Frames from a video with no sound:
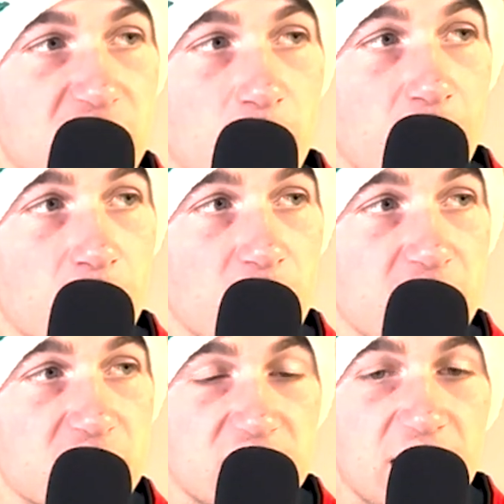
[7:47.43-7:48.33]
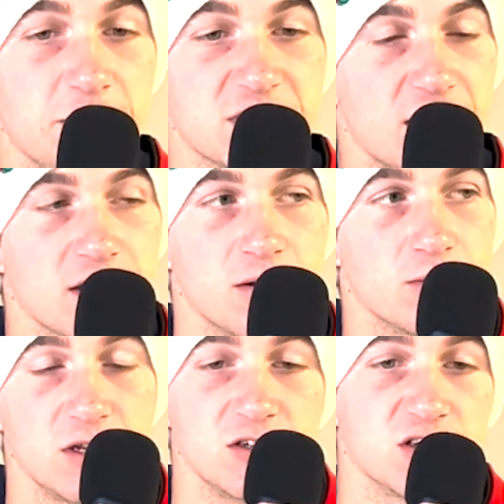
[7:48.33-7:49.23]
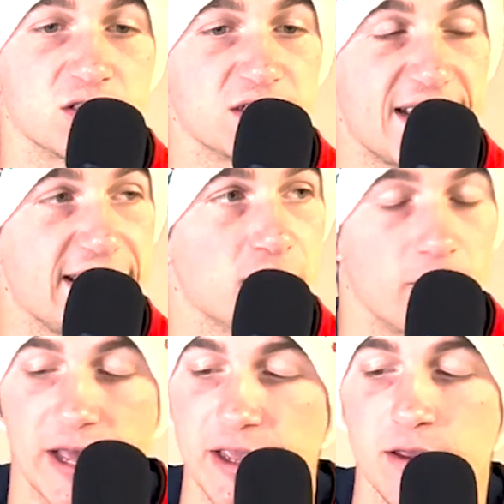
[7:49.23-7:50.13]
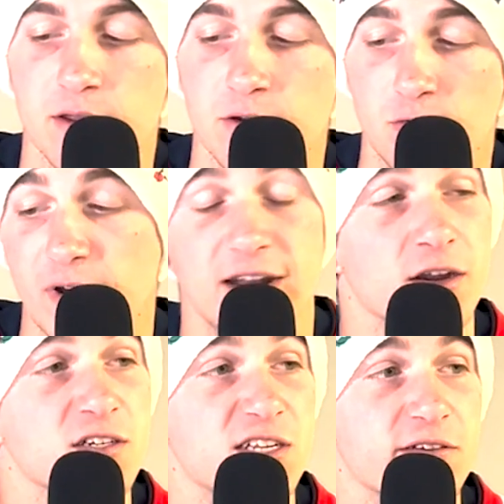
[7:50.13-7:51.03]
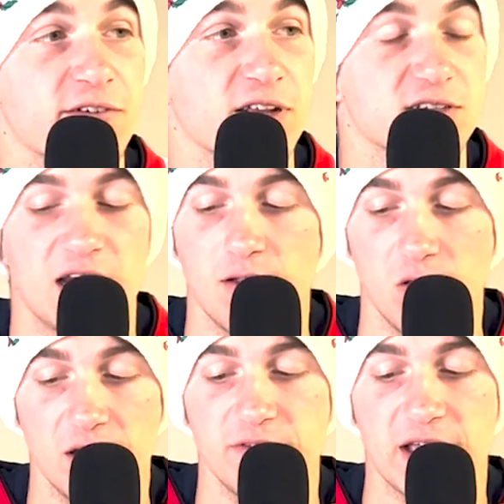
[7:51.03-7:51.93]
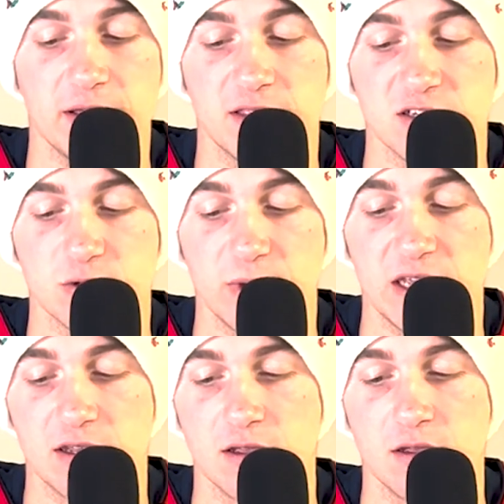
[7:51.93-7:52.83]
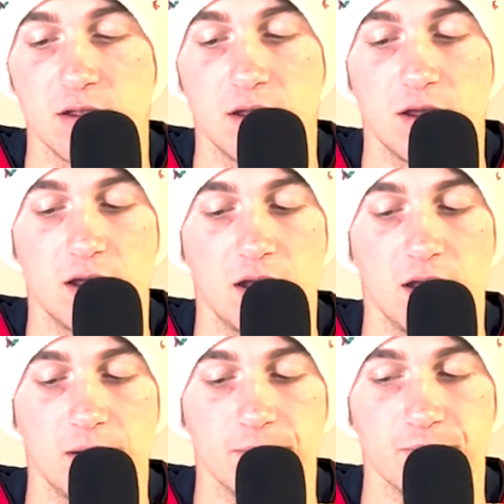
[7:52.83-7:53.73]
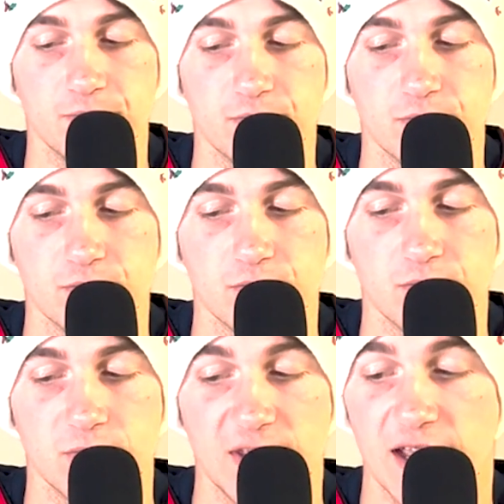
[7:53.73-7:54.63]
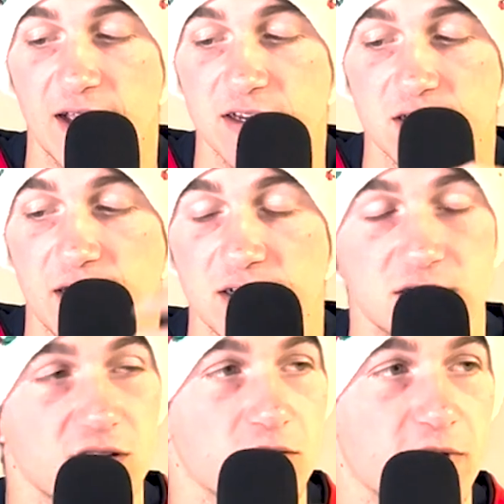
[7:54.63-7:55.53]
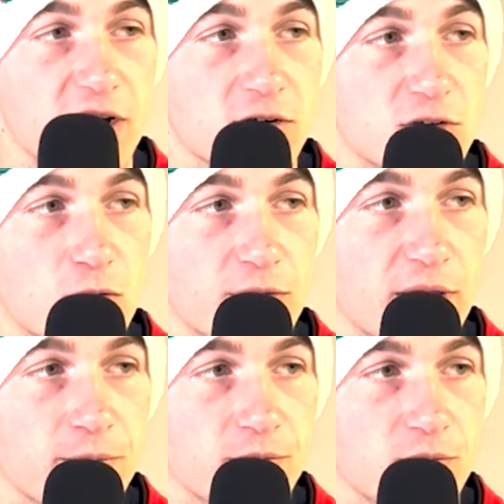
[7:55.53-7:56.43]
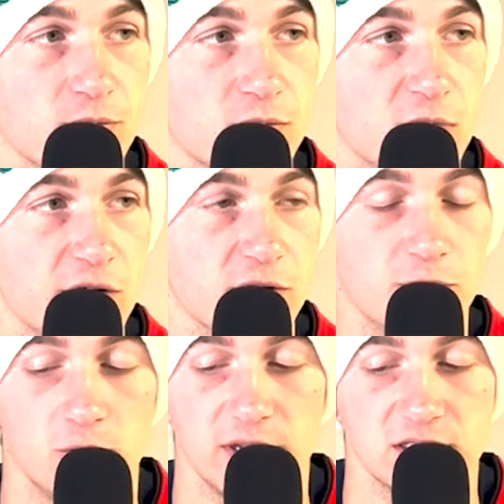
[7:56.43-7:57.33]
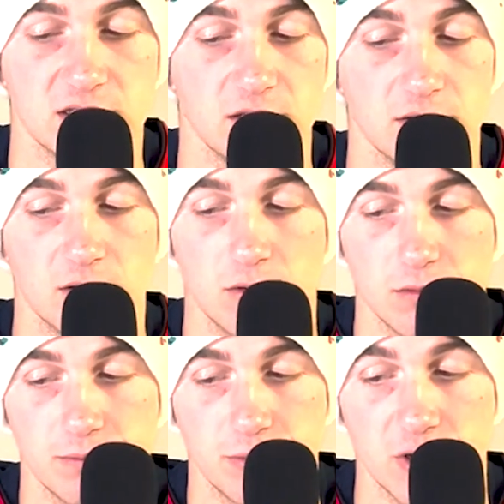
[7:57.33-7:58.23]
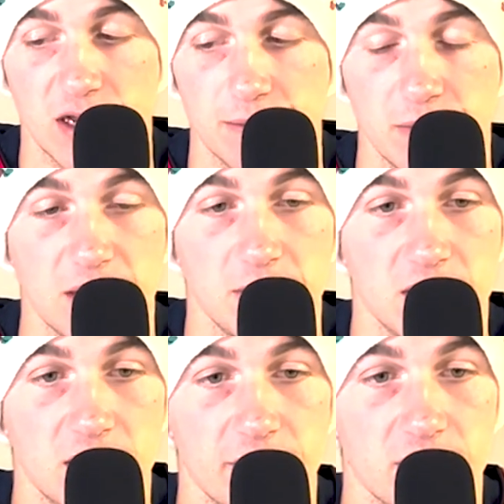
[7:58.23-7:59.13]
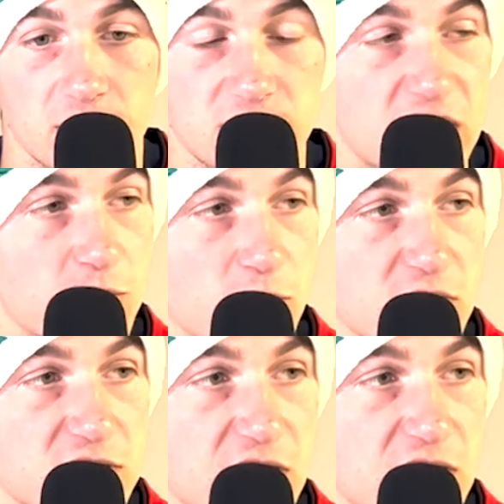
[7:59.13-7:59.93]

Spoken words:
they want to win this game. He's not going to want to just tank away. Raiders defense. I love that this week. Yeah, I just think the Raiders hold them under points, and they'll put up maybe another 10 points,